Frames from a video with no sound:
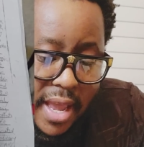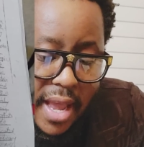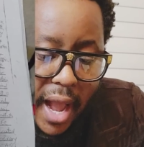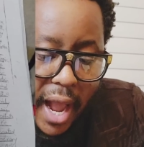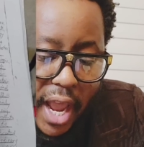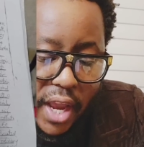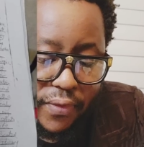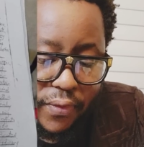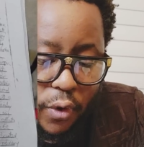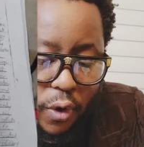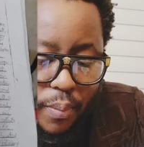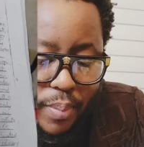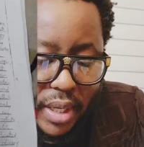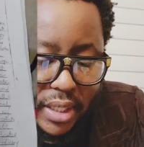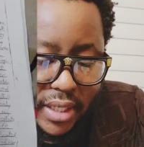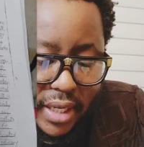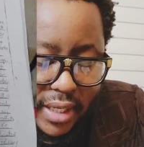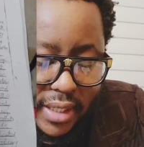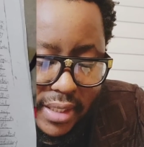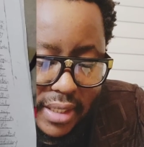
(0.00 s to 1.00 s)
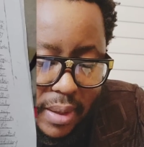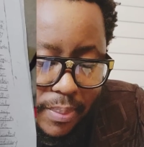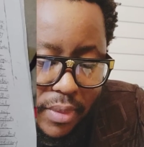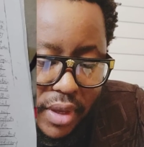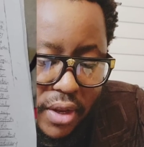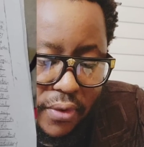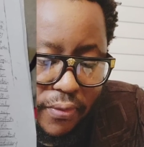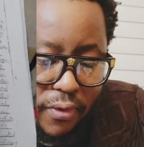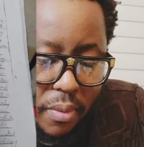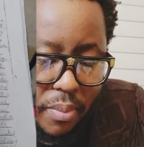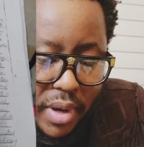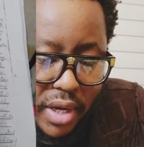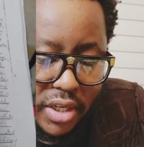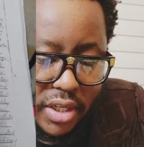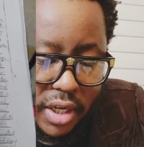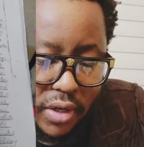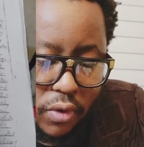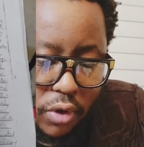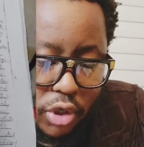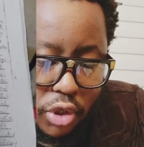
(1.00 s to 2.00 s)
I have omitted some
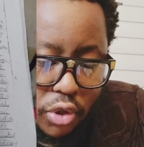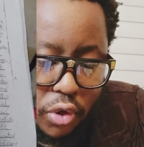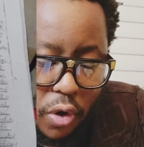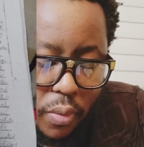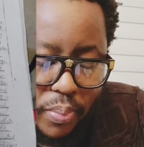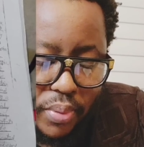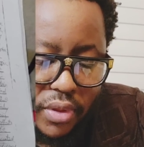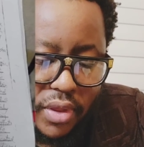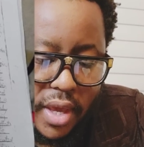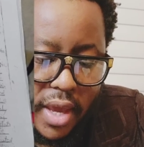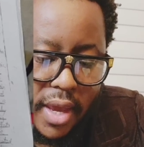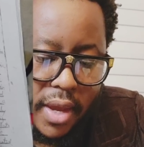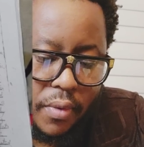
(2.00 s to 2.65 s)
information on top there,